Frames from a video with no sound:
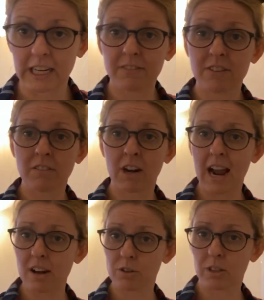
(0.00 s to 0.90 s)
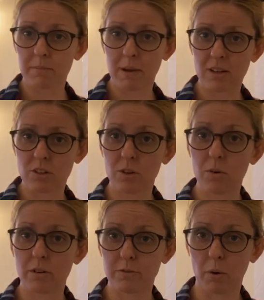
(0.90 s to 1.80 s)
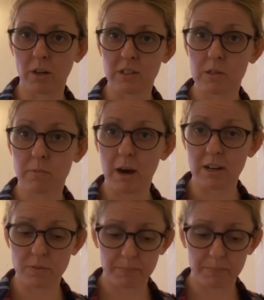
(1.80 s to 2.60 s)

I've never actually been to a forest, but